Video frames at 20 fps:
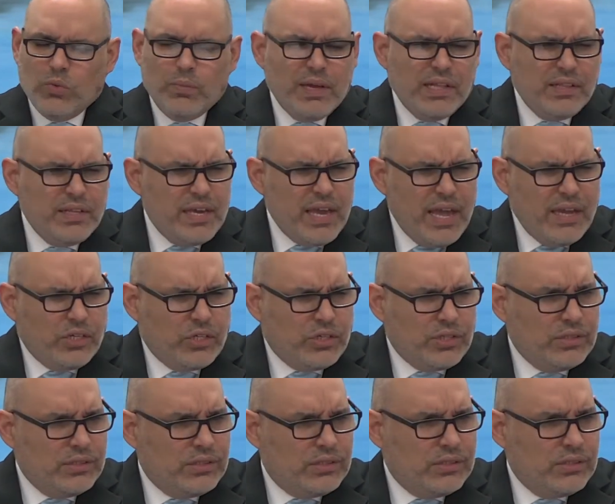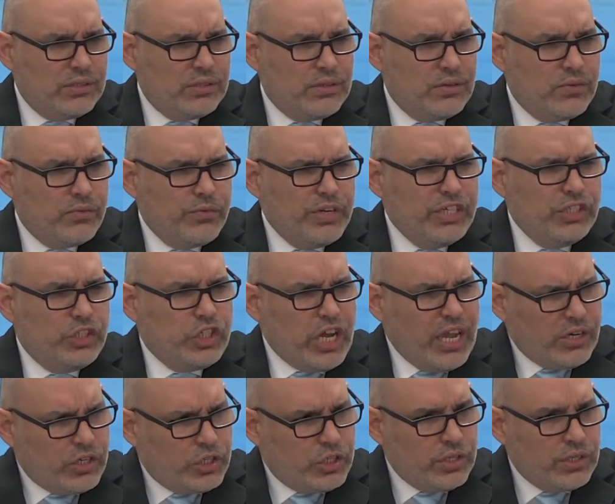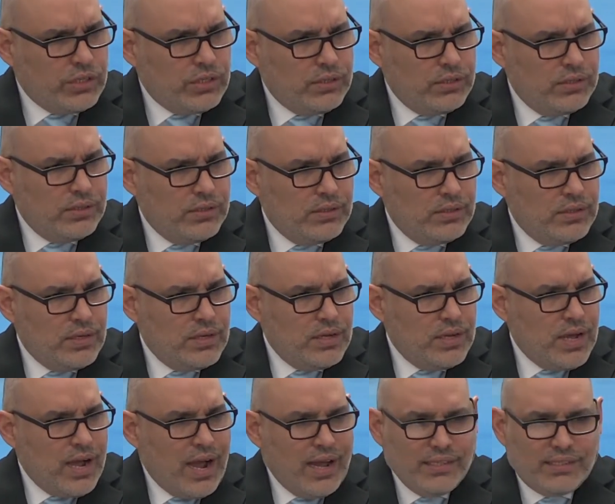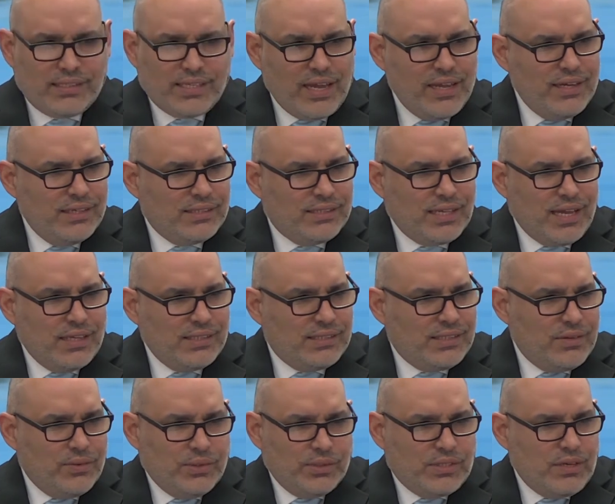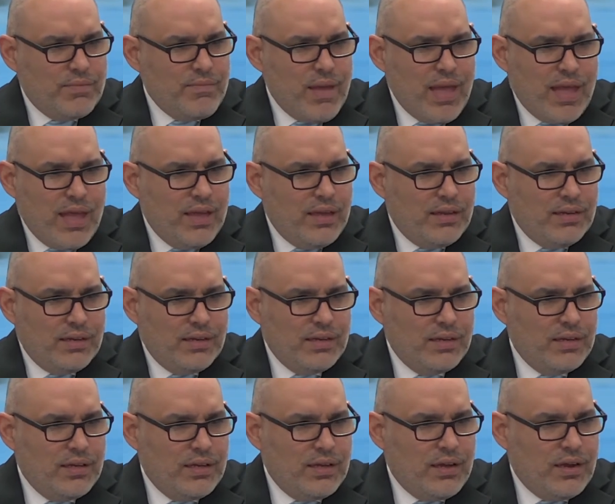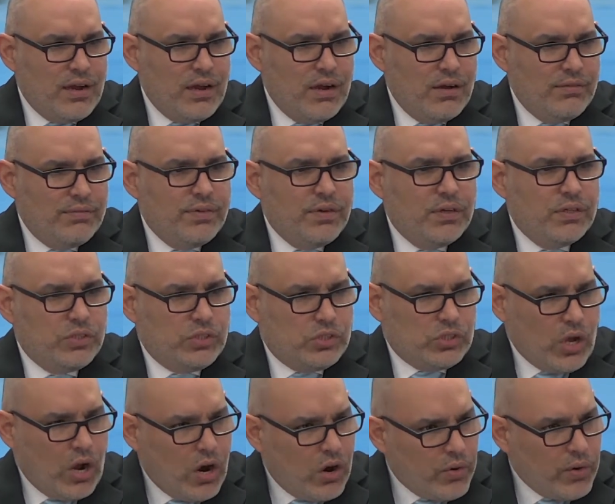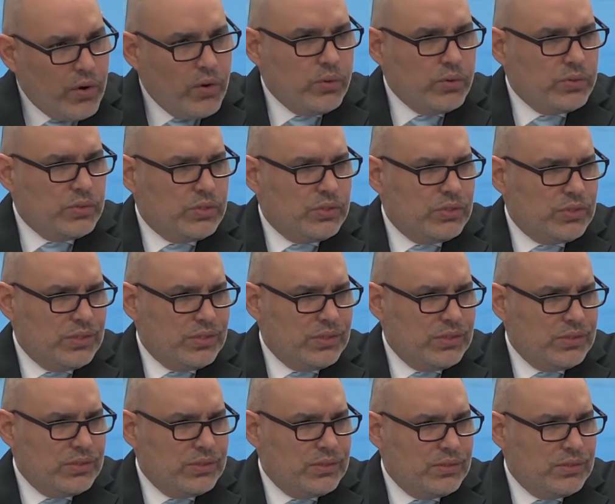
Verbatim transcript: Humiliations, rejection. Isaiah says he was a man of sorrows.